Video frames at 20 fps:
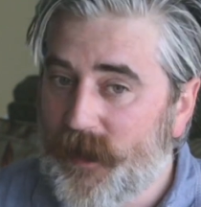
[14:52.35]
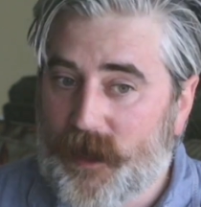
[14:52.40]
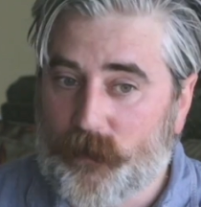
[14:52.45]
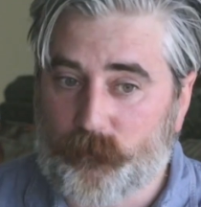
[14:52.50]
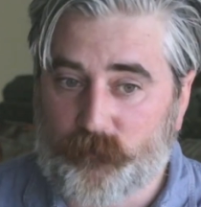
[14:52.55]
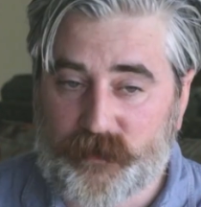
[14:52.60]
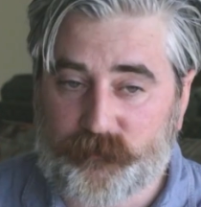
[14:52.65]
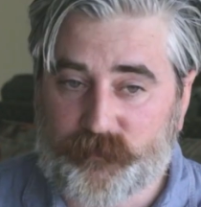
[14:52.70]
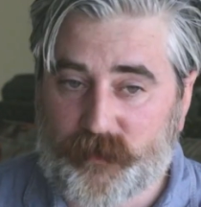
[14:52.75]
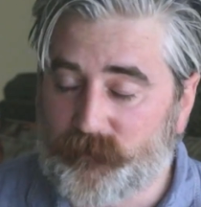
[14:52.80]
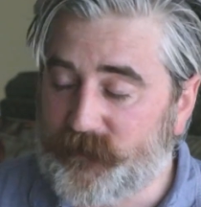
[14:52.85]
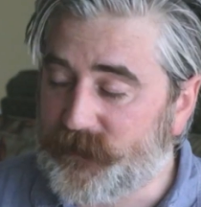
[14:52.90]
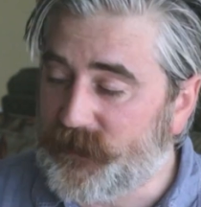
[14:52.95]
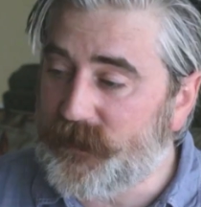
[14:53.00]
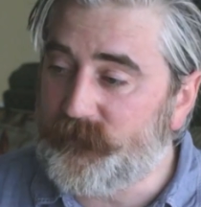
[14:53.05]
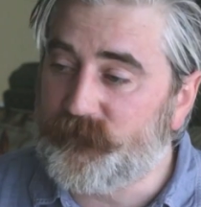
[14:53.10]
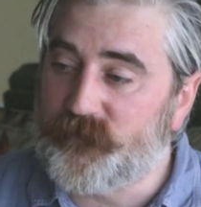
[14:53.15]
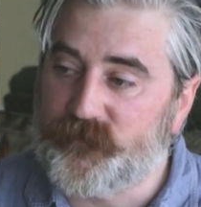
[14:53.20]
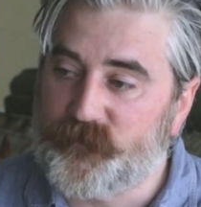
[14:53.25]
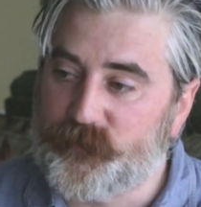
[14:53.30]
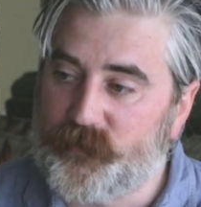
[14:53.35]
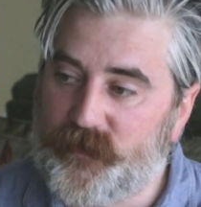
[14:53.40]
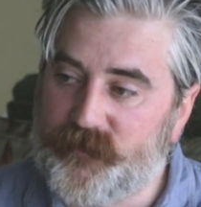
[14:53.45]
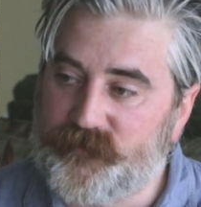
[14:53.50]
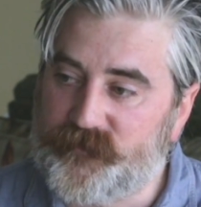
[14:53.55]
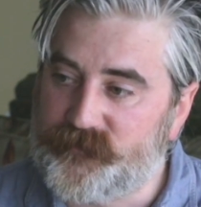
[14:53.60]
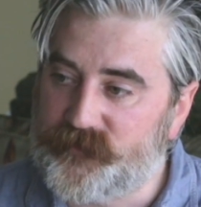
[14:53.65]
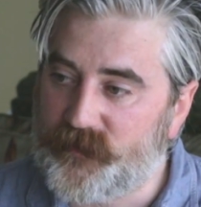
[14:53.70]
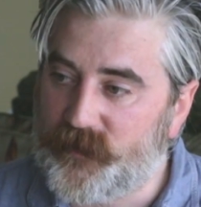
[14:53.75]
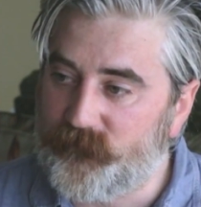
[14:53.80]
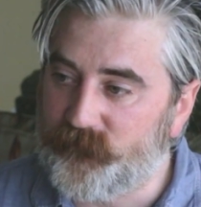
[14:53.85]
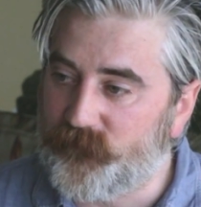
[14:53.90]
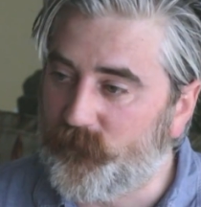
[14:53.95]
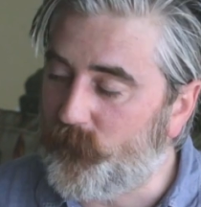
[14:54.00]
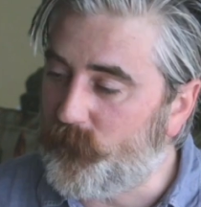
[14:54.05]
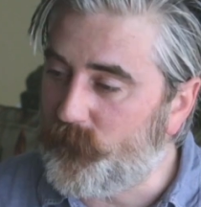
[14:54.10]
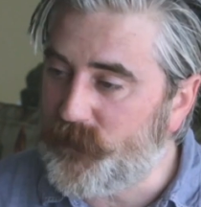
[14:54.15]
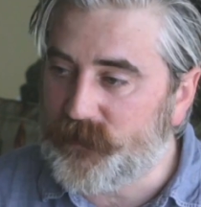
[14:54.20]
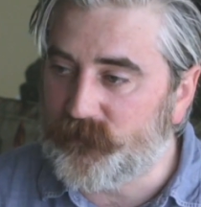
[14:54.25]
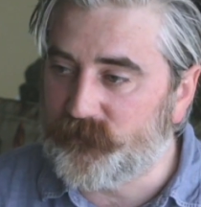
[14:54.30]
And we'll probably keep those prices down for
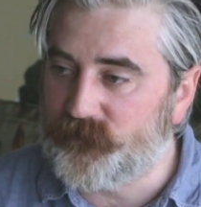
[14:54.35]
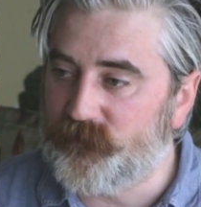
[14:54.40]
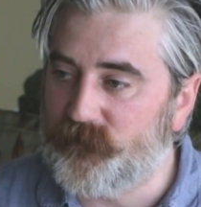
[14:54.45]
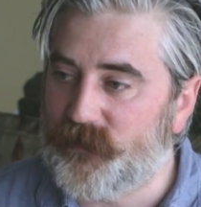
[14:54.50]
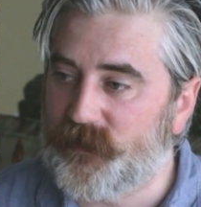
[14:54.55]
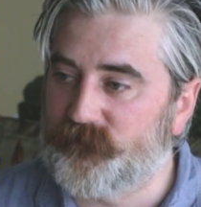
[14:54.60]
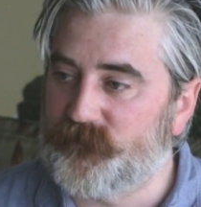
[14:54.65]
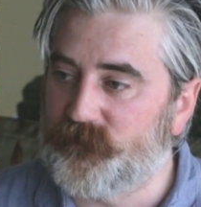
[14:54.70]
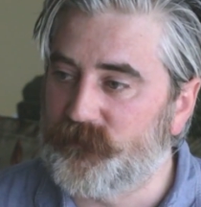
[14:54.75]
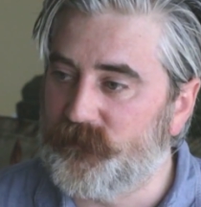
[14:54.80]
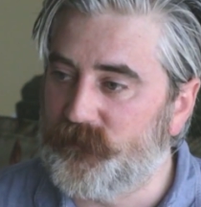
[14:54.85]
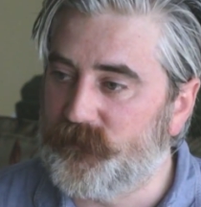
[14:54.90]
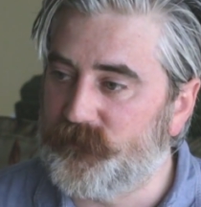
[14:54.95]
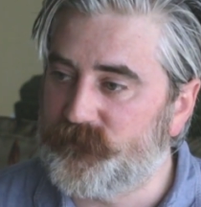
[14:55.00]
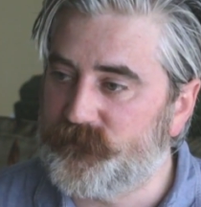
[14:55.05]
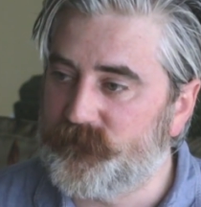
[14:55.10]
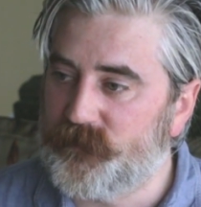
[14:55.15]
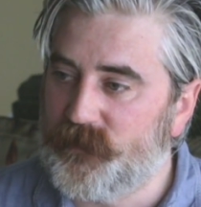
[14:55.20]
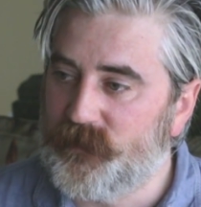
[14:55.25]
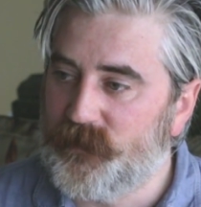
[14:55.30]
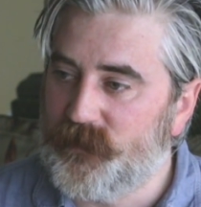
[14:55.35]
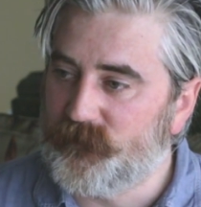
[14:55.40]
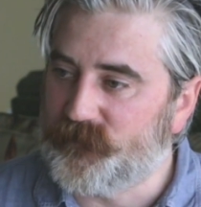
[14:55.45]
a week or two after launch. Right.